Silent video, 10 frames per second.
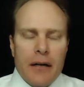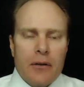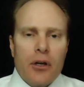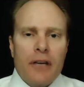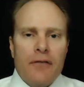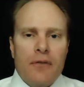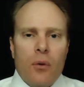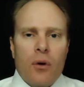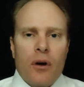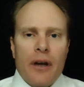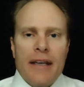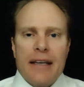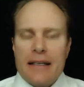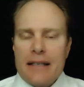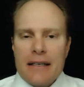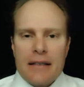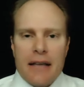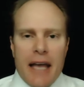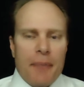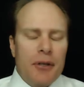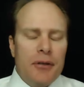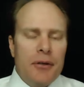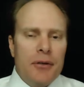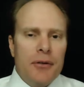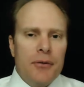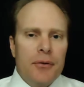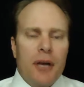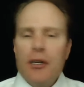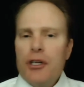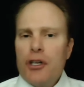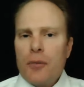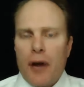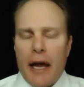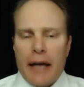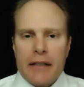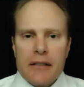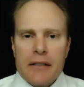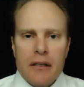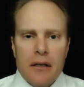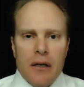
looking for a dentist, and they happen to come into your practice,